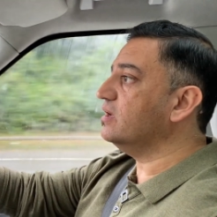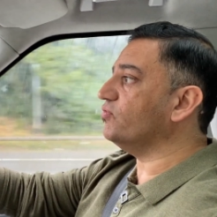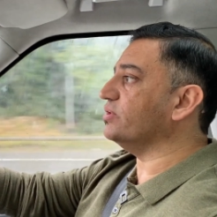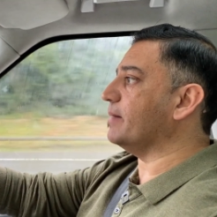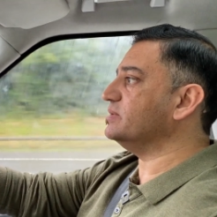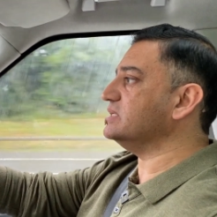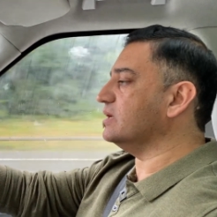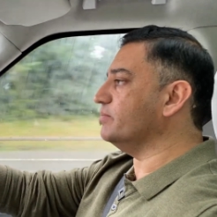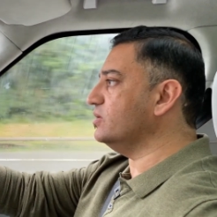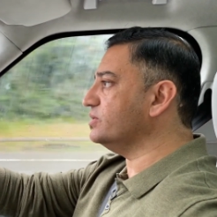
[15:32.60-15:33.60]
for that particular
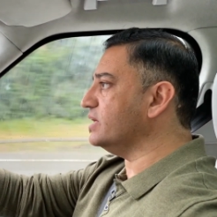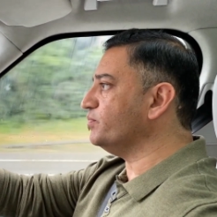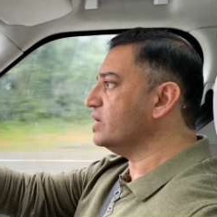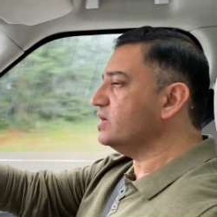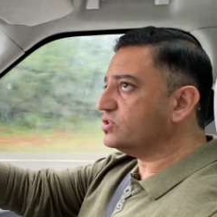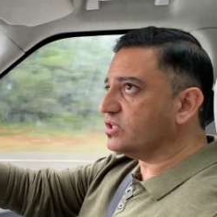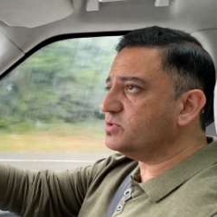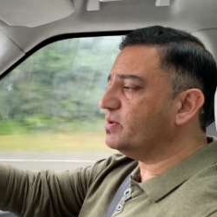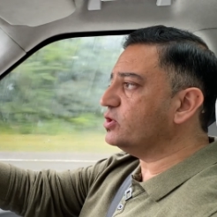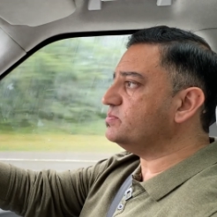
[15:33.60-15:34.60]
builder. So this
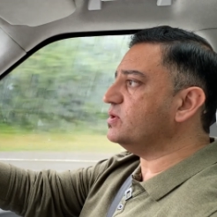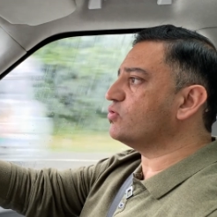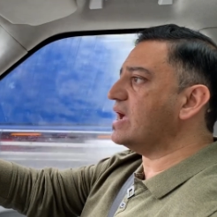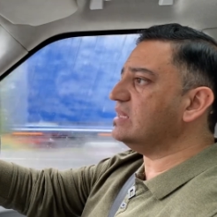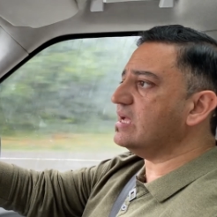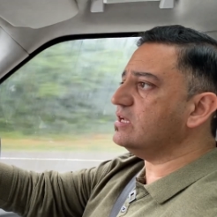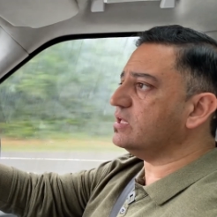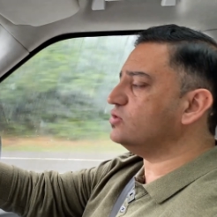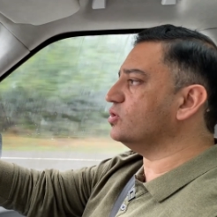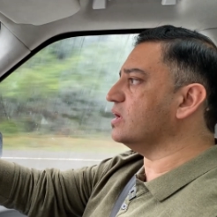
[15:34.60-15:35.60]
builder's been great. They,
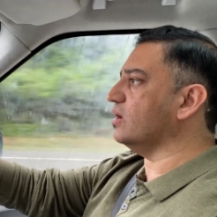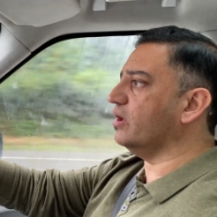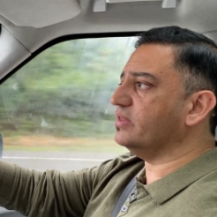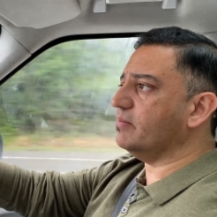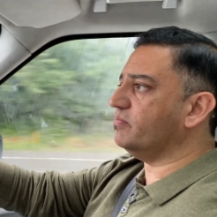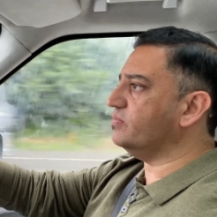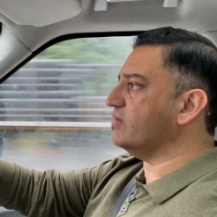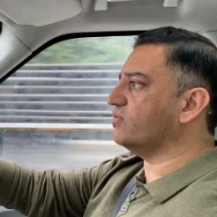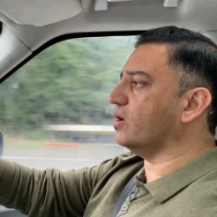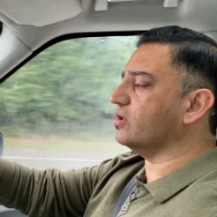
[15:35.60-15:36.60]
they took it on. They've,
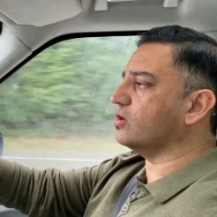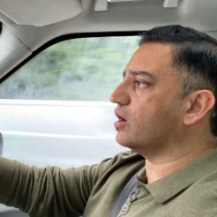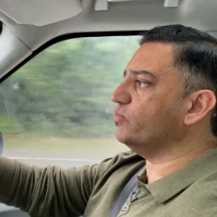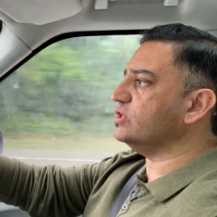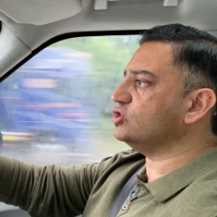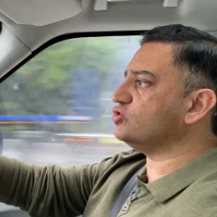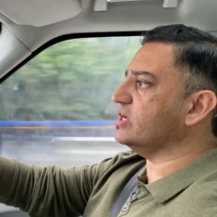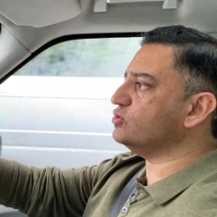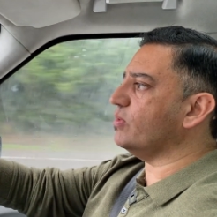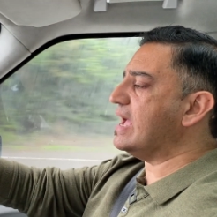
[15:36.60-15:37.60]
they've kind of got on with it
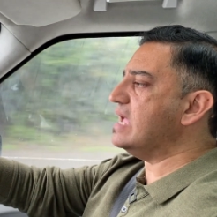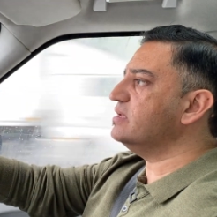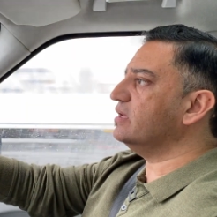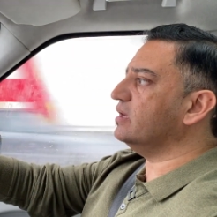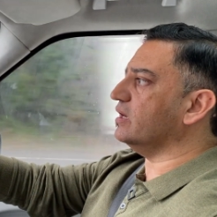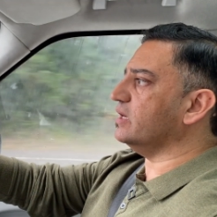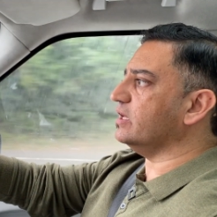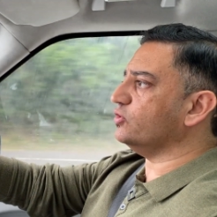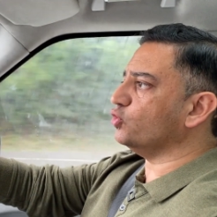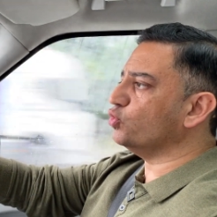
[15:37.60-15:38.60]
straight away.
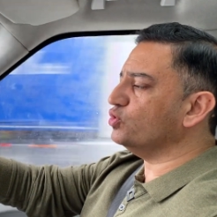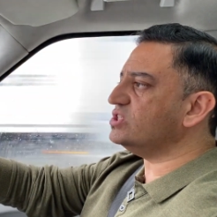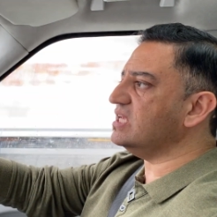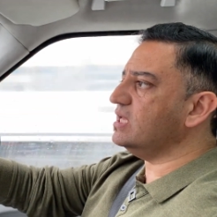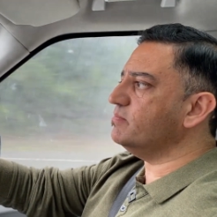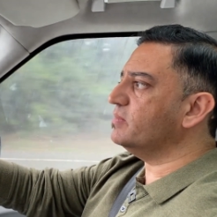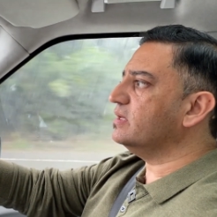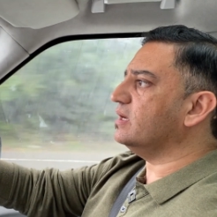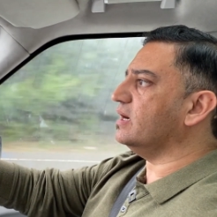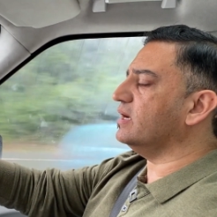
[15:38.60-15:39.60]
Uh, the good team
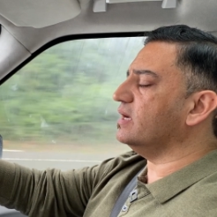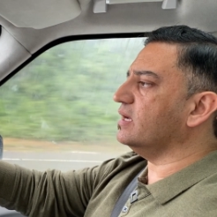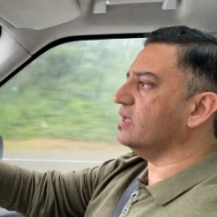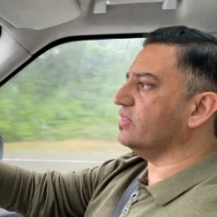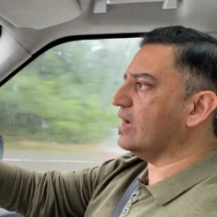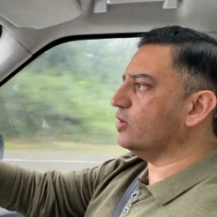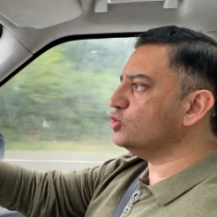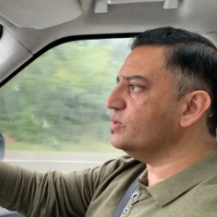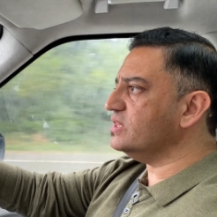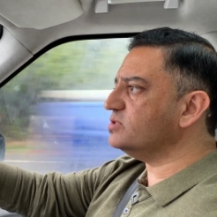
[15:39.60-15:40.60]
uh, that are
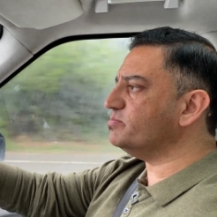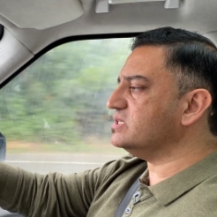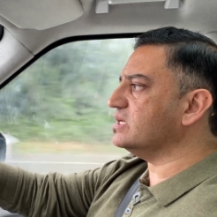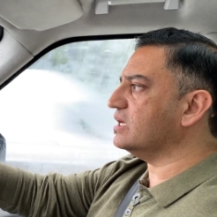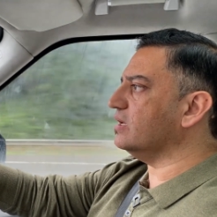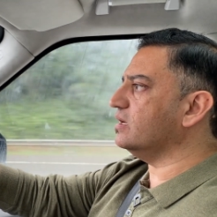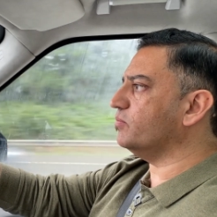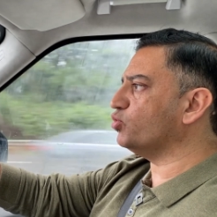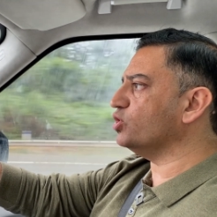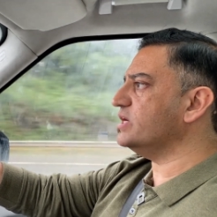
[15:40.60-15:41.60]
doing this particular
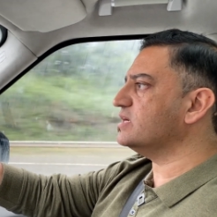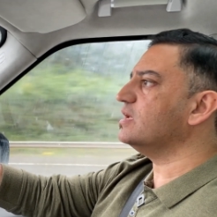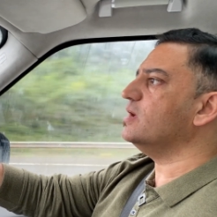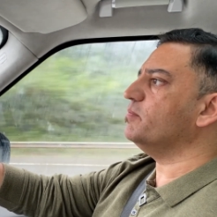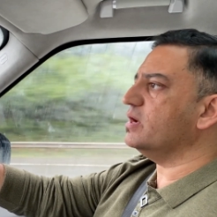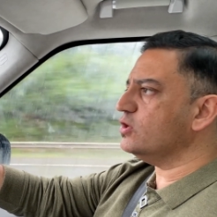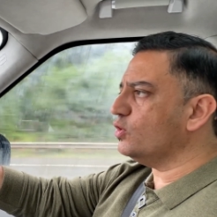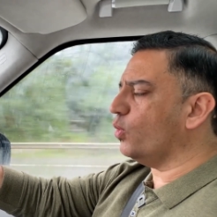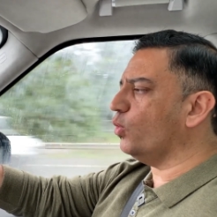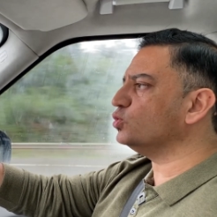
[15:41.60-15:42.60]
project. But, you
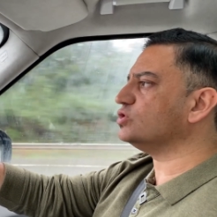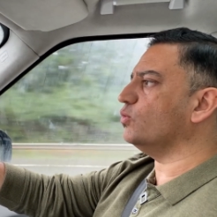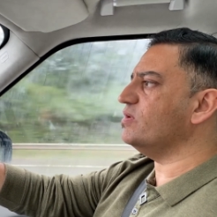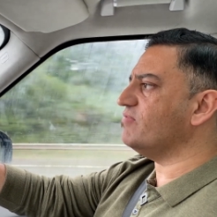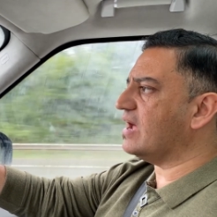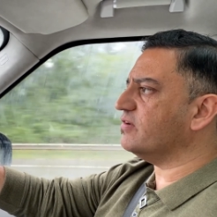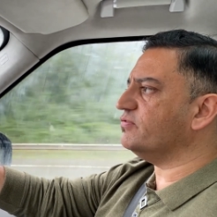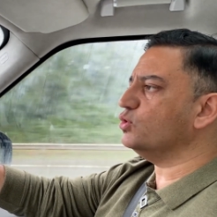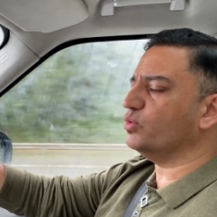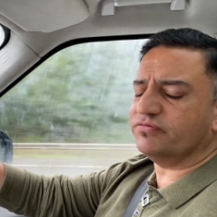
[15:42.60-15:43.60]
know, also we've had a
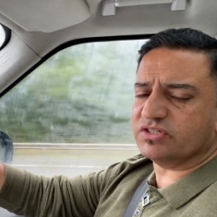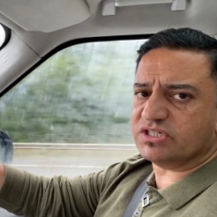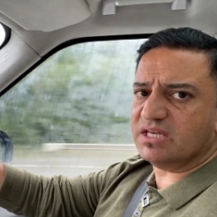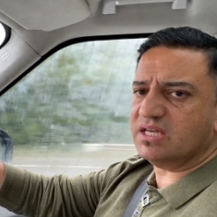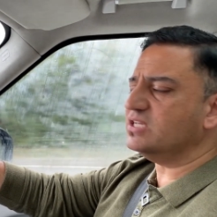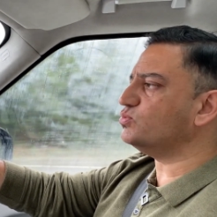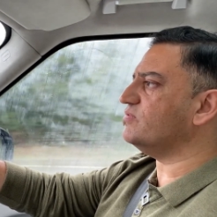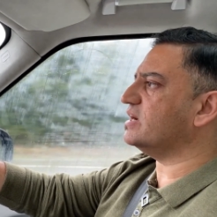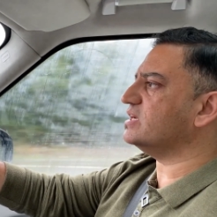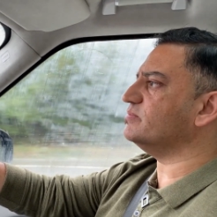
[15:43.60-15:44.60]
few unforeseens. We've
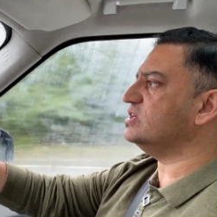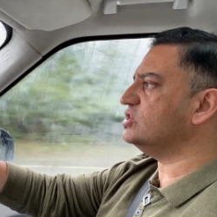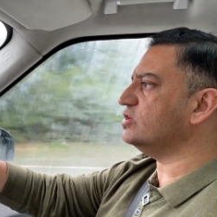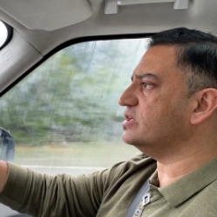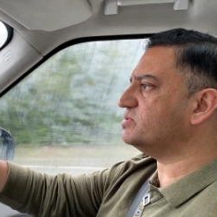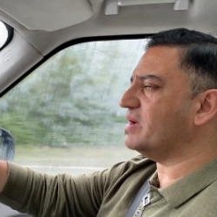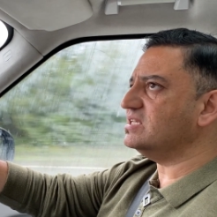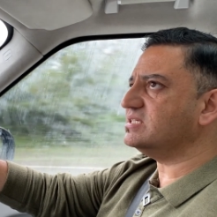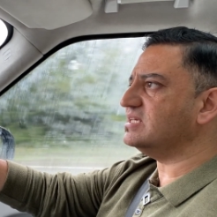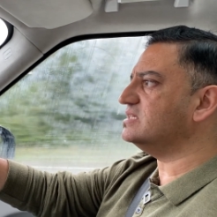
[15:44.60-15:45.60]
had some additional
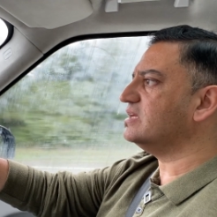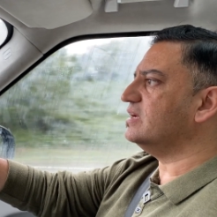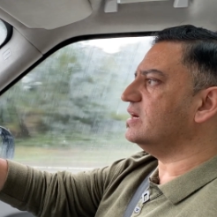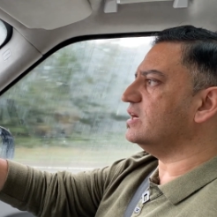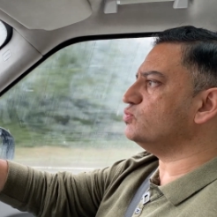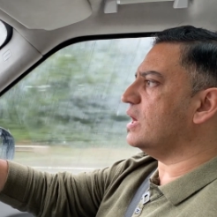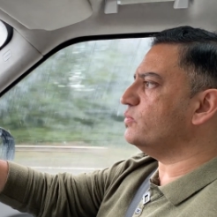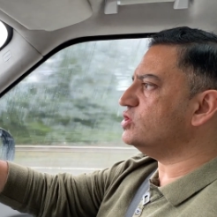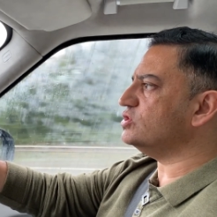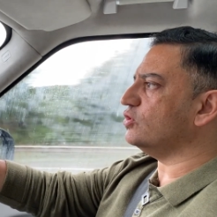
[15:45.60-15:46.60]
expenses as well,
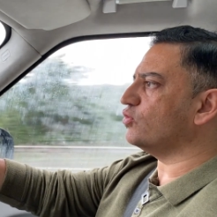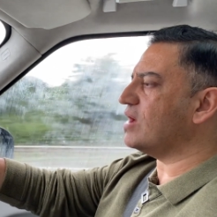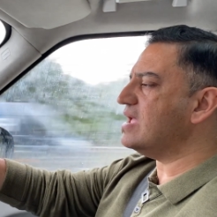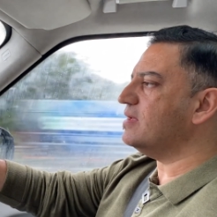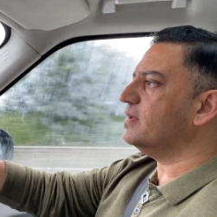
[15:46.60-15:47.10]
which isn't great.